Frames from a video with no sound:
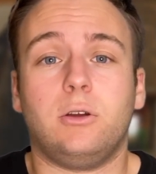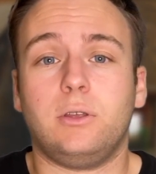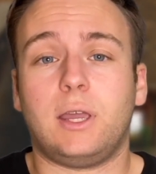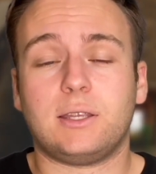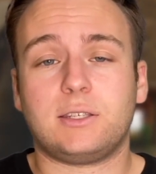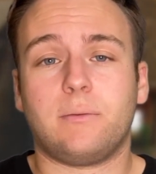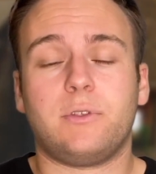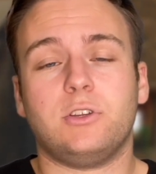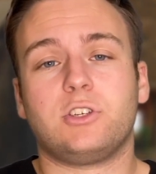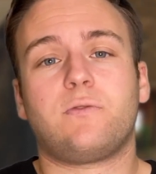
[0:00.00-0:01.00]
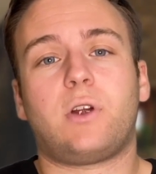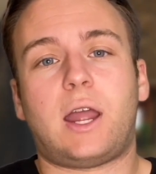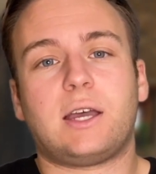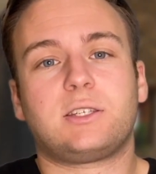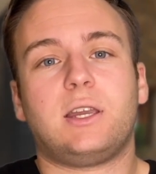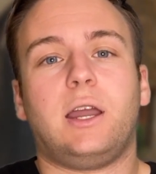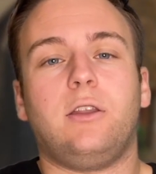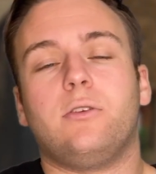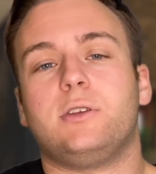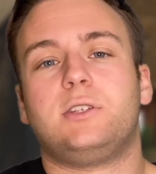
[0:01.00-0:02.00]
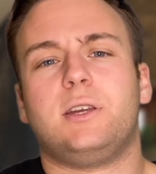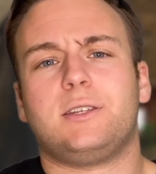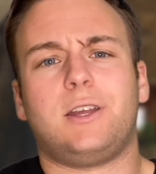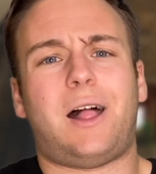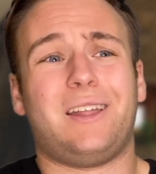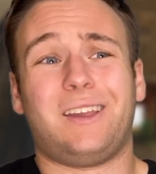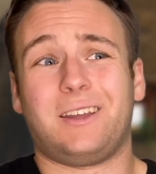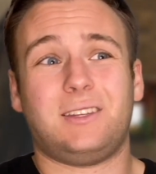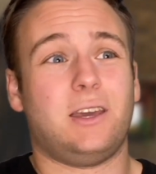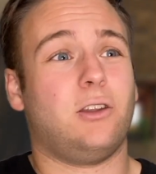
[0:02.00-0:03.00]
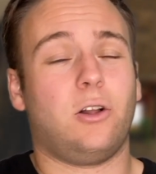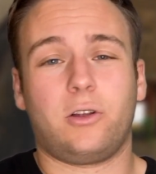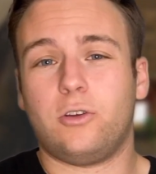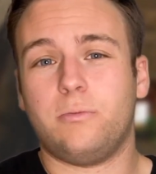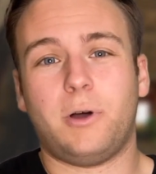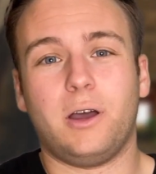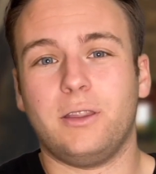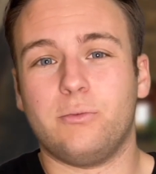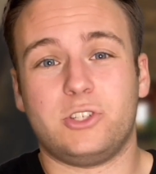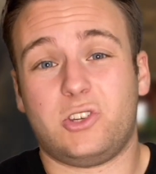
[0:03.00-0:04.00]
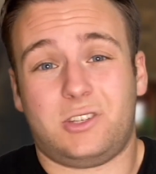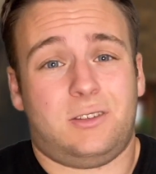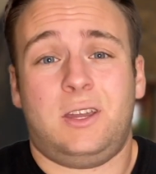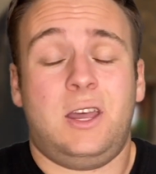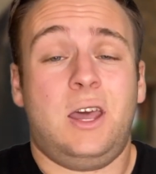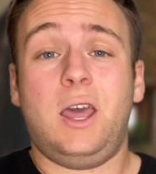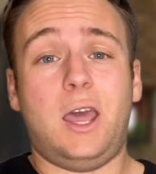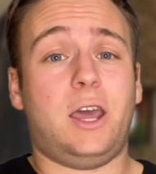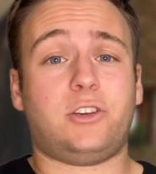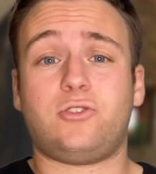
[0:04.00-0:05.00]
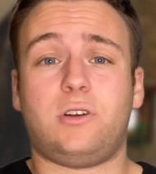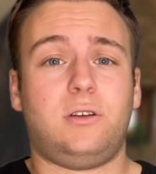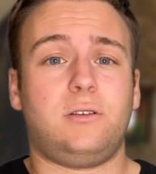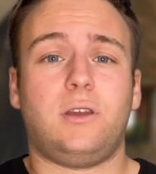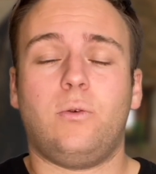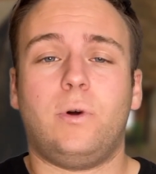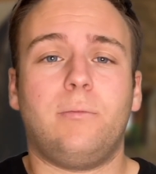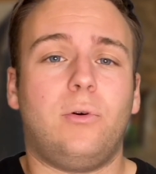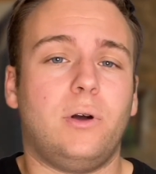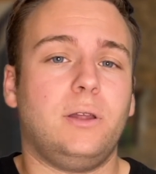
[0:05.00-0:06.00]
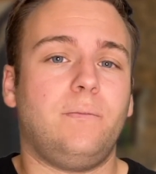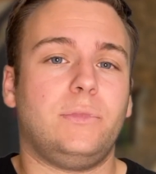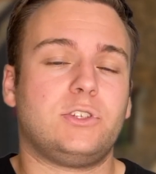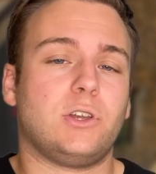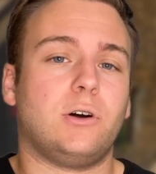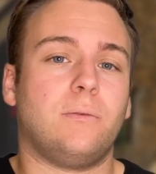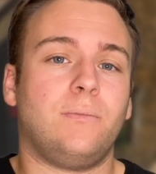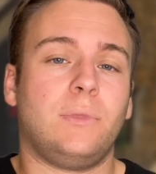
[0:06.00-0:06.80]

get something just for asking. I know that CSL had like a $10 coupon that was just extra at one point. So